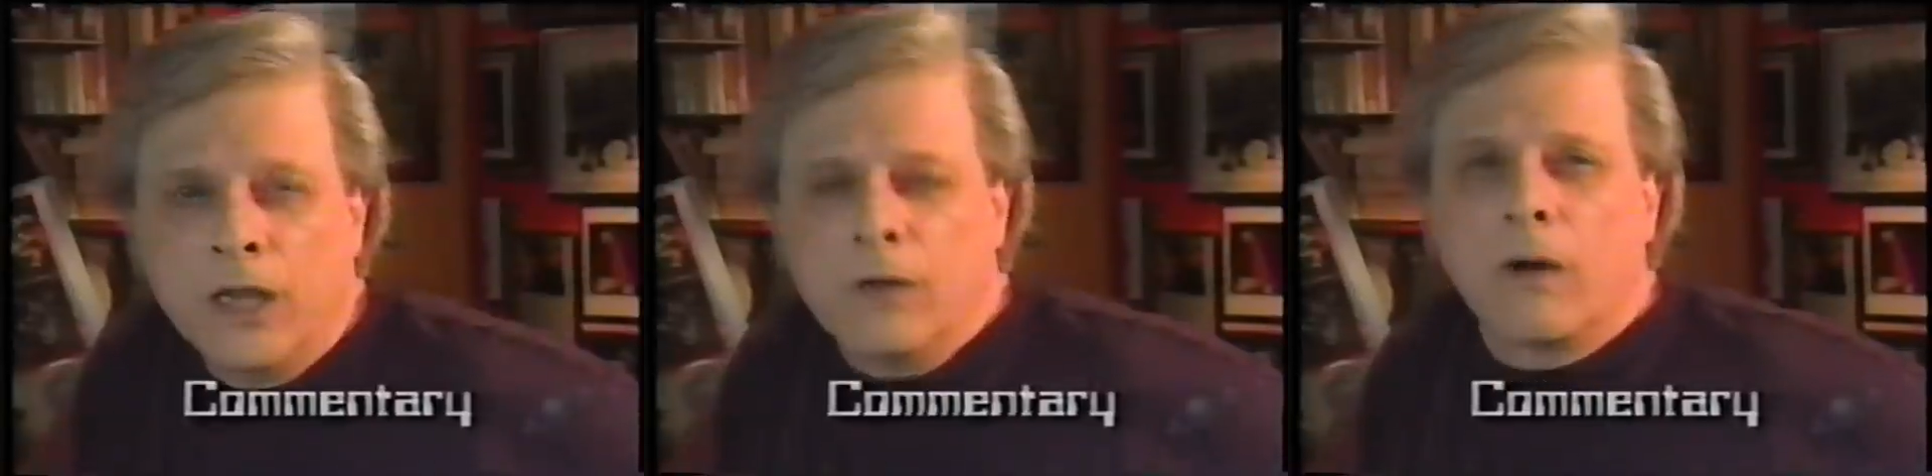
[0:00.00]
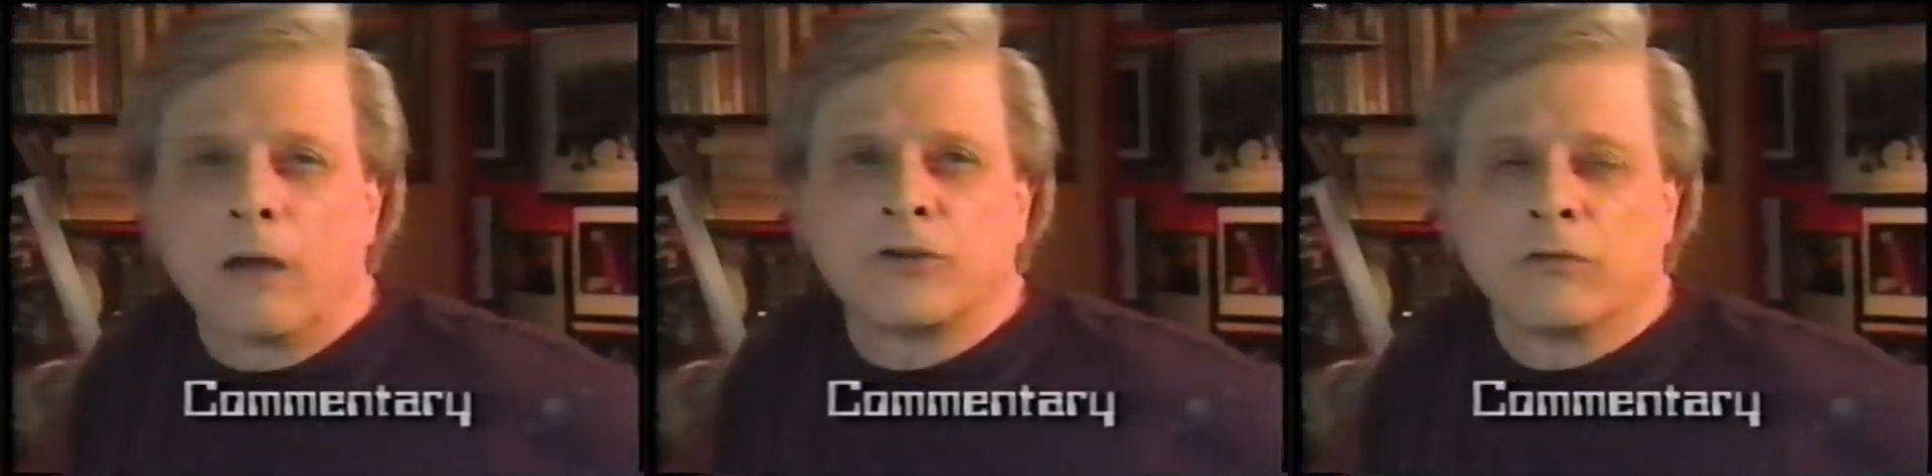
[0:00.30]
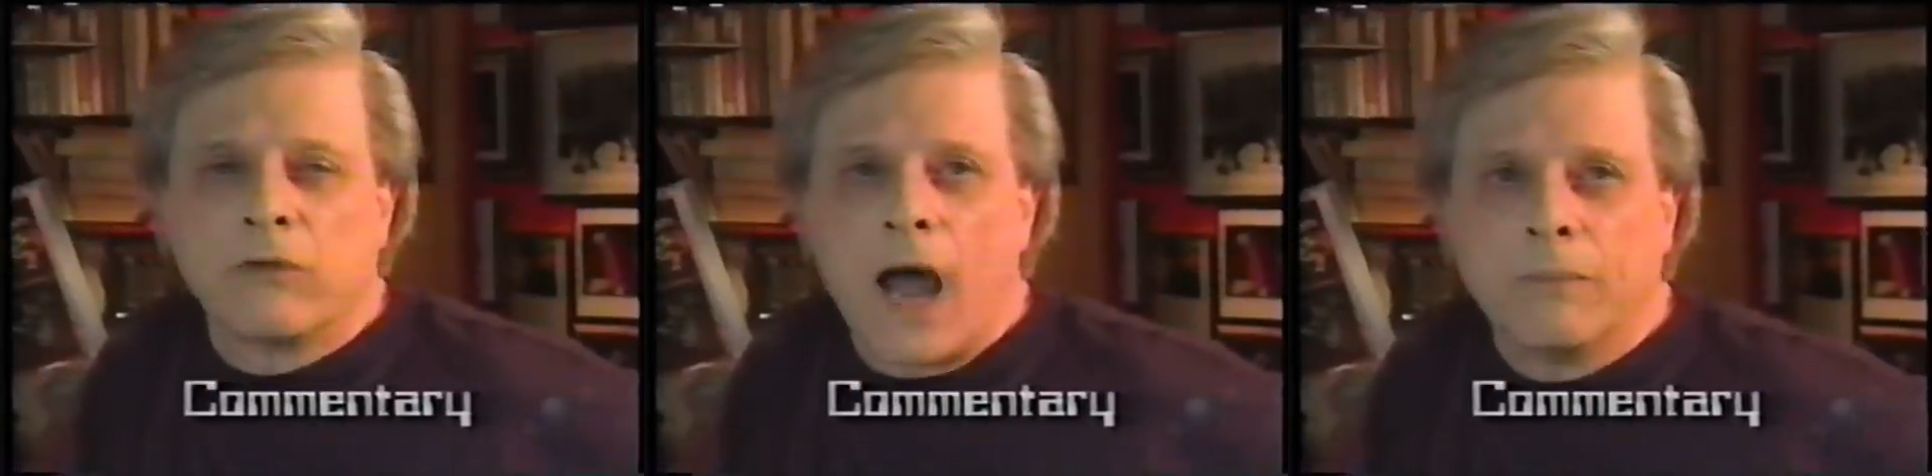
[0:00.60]
You are out to
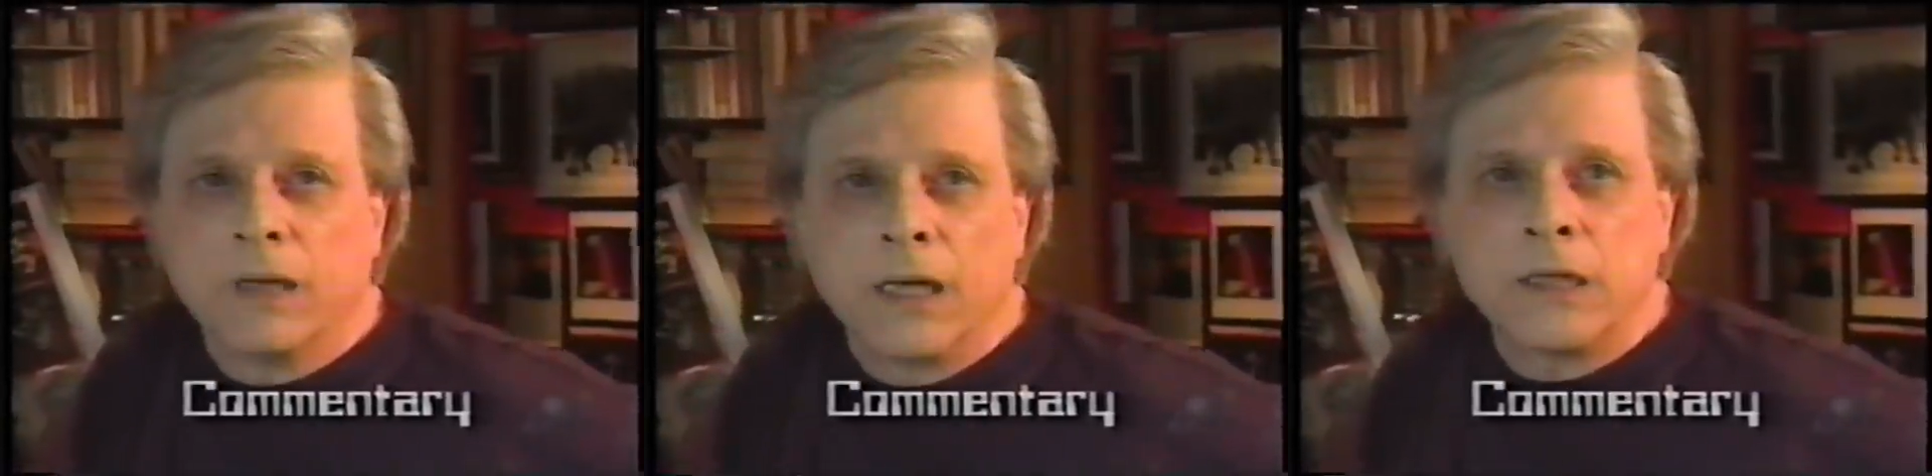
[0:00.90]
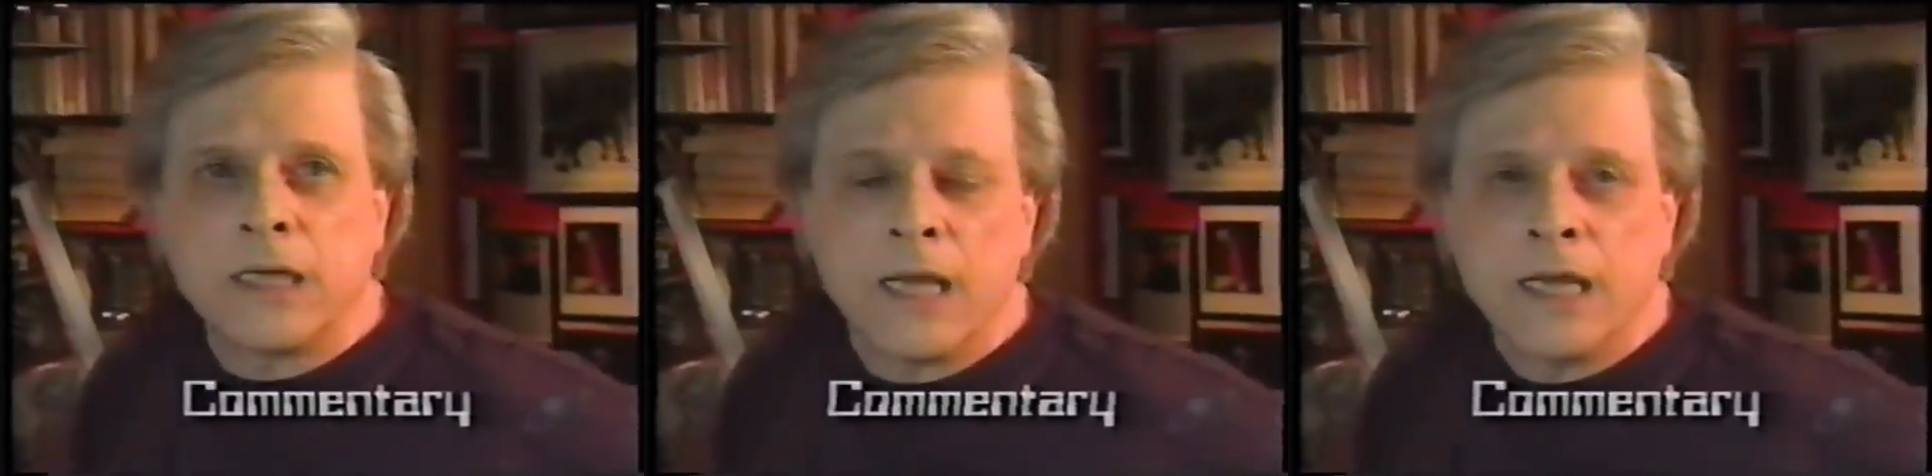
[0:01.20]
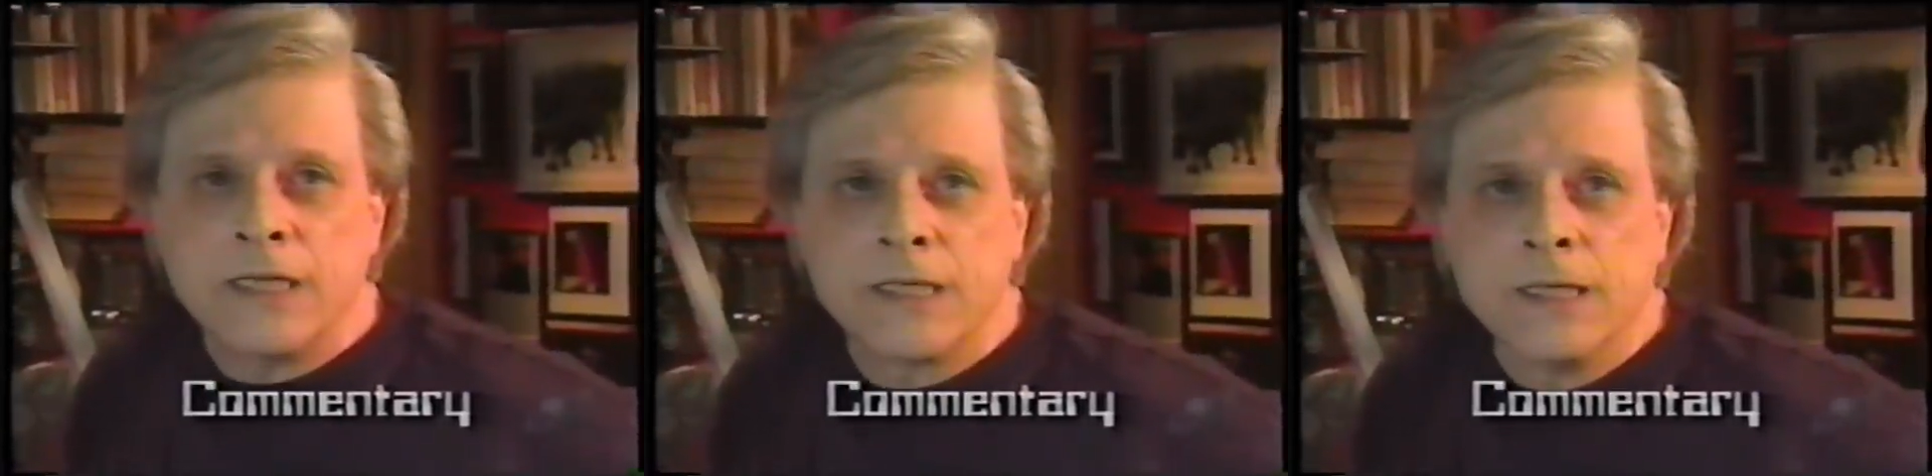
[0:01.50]
rob little kids.